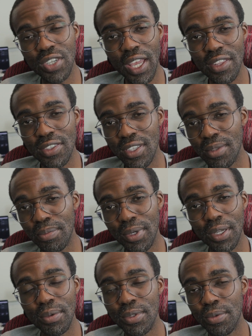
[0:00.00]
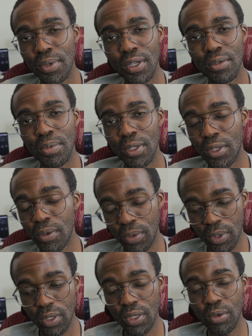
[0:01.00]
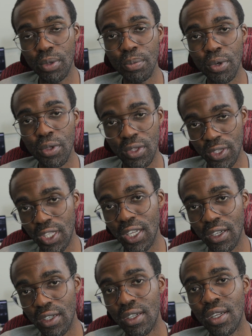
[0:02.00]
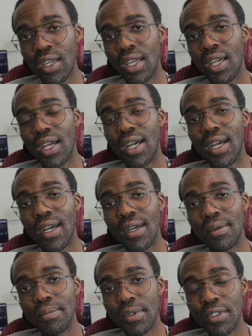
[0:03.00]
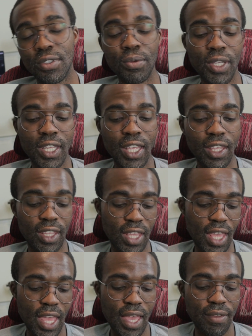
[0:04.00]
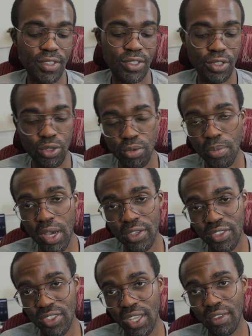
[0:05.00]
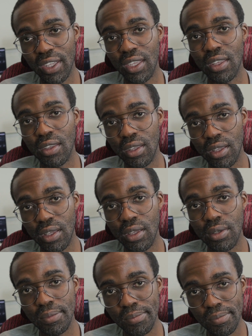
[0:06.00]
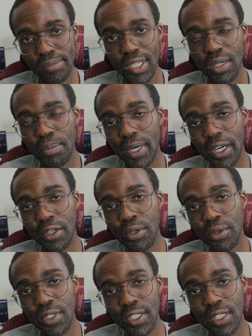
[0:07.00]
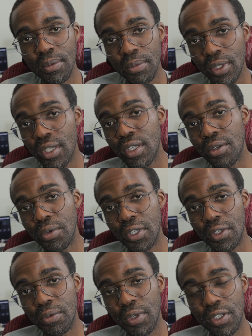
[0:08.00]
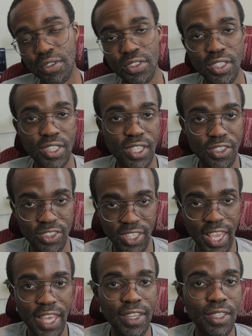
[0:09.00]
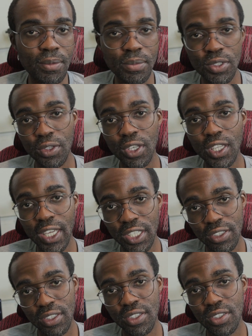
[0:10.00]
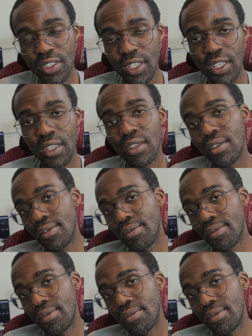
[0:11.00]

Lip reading: transit, but it was weird. But they were both there. Because the way they have is the U boxes have like a barcode in them where they scan them so you can actually see,